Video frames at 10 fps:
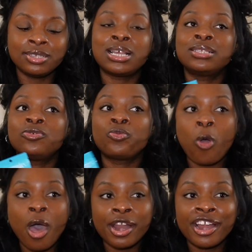There's lots of
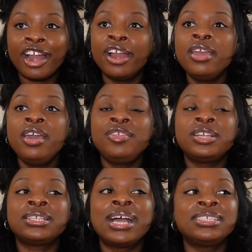water.
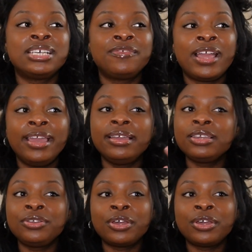There's lots of, like, you